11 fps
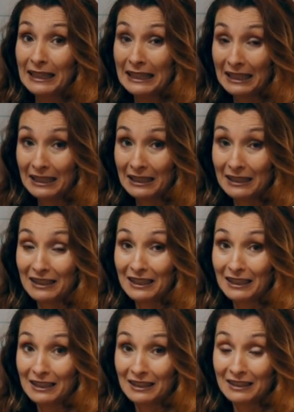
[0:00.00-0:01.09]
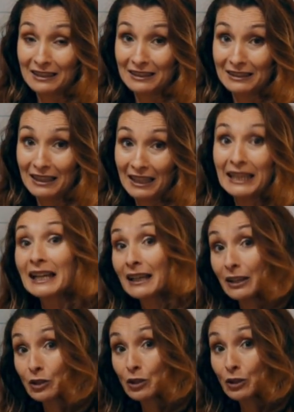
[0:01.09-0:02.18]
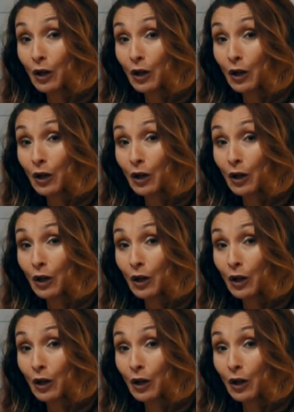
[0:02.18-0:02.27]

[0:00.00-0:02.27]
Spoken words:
in English,